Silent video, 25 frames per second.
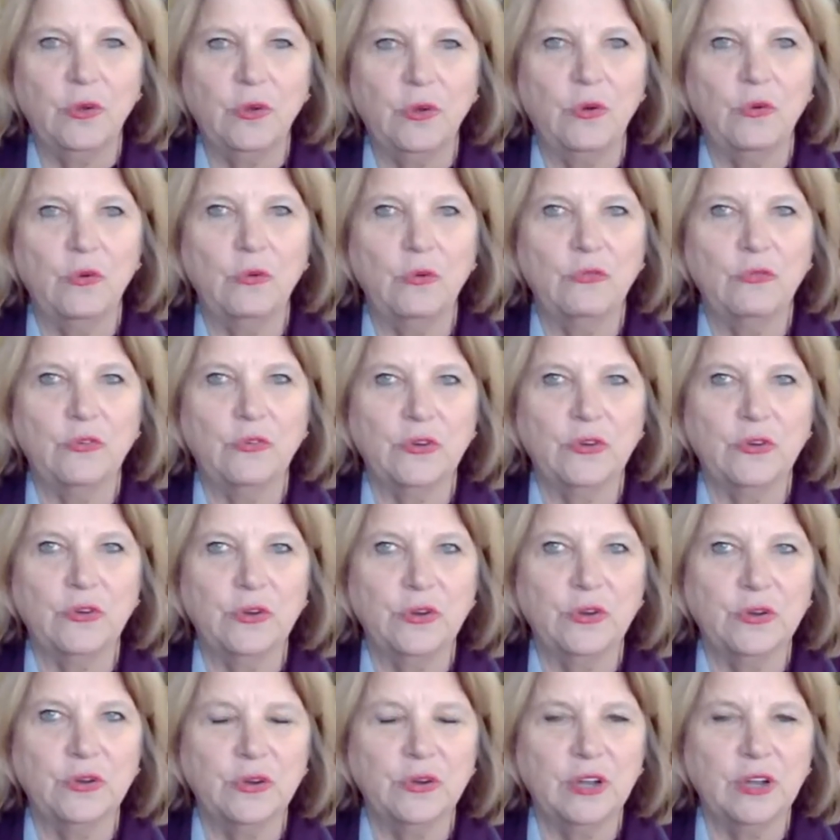
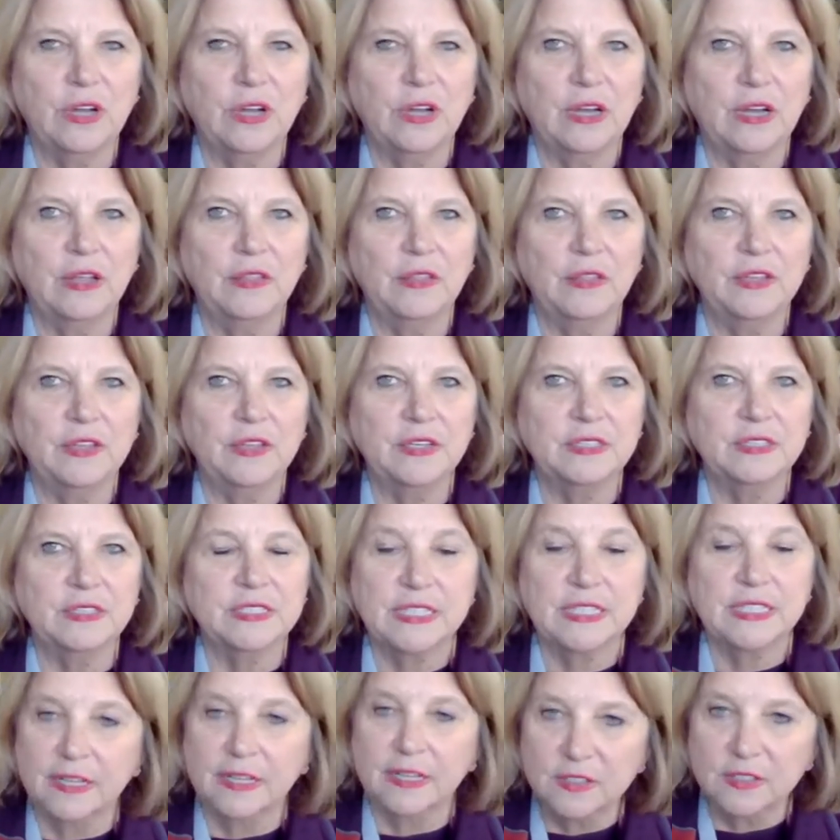over the
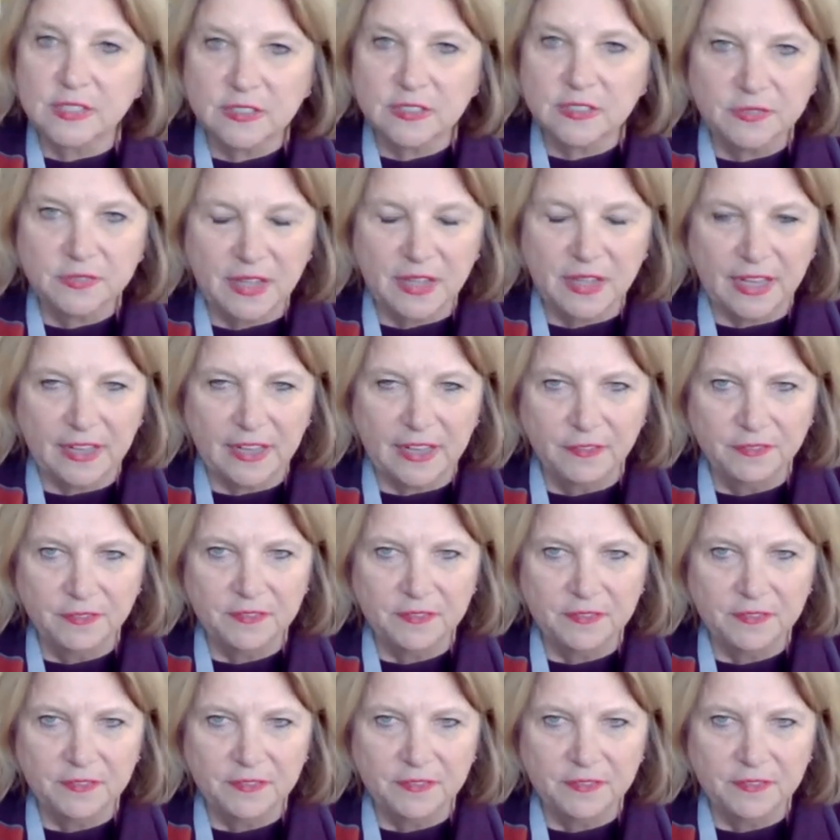cycles of life,